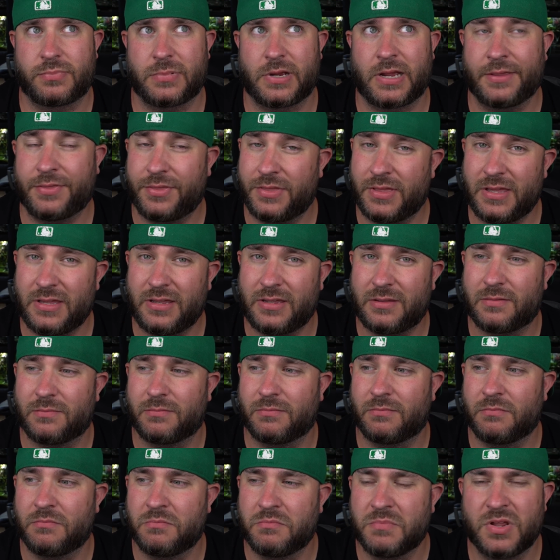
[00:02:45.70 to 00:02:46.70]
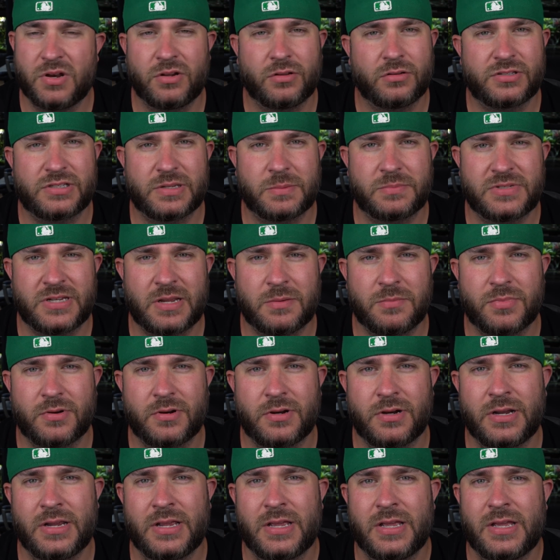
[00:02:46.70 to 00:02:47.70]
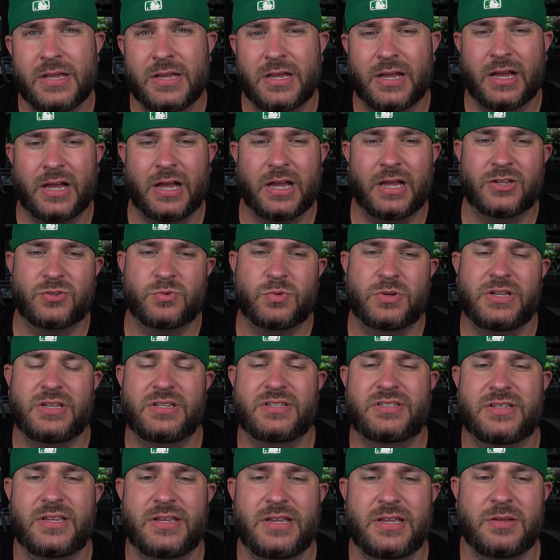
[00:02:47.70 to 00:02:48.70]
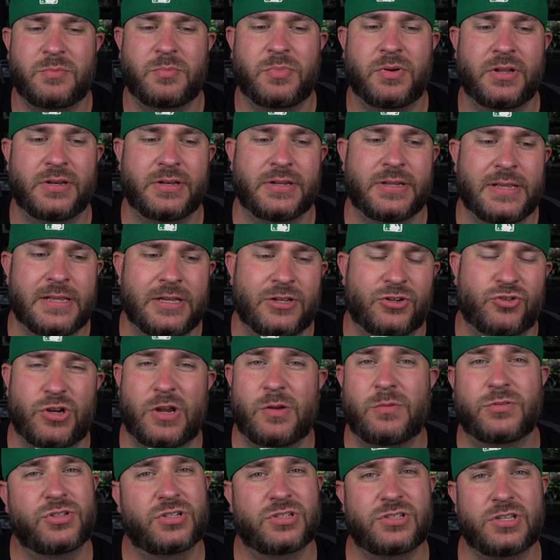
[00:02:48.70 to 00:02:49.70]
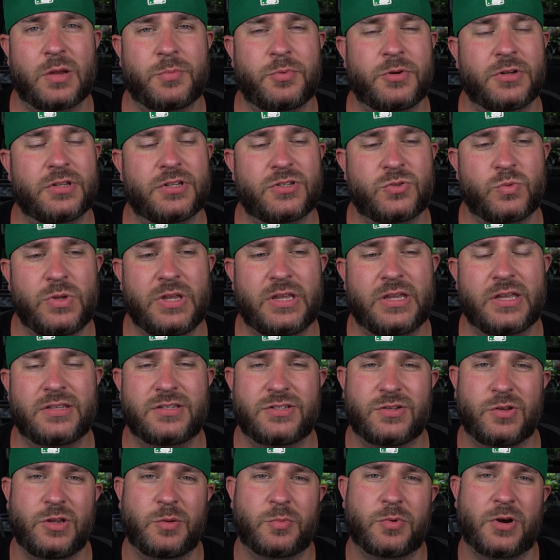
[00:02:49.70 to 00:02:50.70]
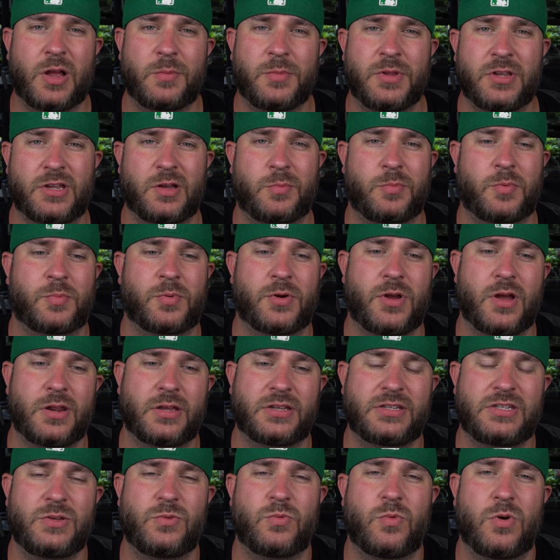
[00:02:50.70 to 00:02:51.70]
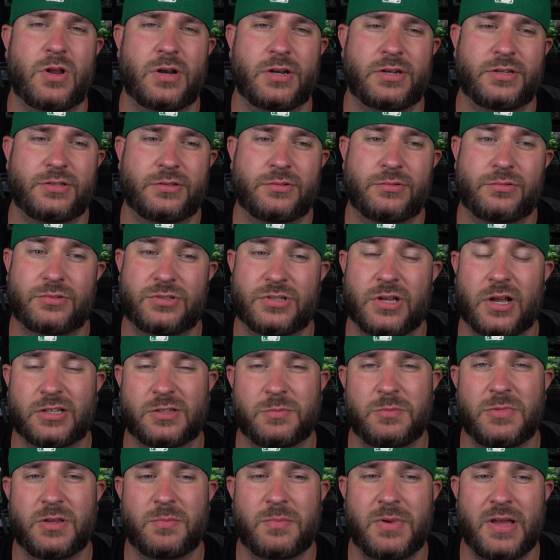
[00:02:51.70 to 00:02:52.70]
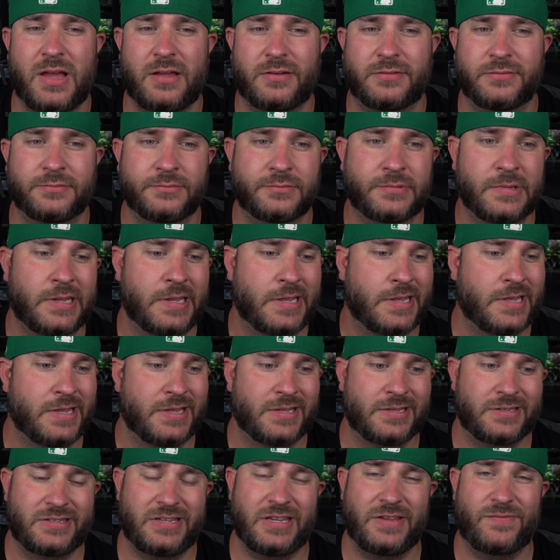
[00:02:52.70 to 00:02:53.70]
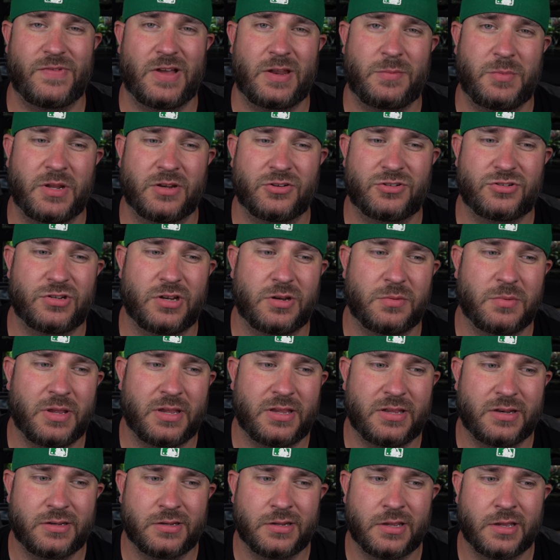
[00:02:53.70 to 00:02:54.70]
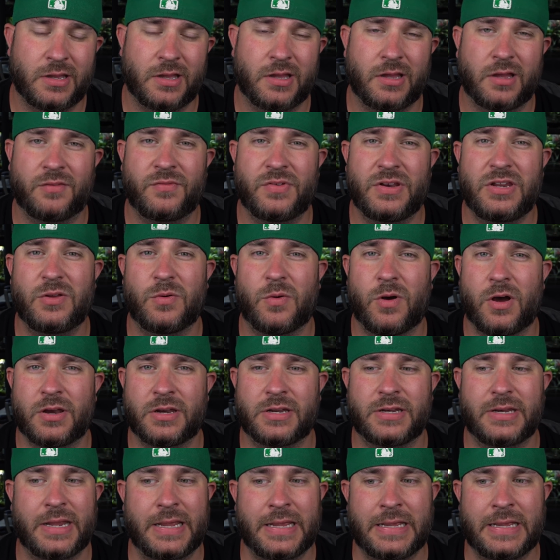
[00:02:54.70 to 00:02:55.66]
I think, middle September. Uh, is what he's saying. But Trey was just up here this weekend, so he brought me a couple products he wanted to talk to me about, and see if I'd be interested in making uh, a video on it.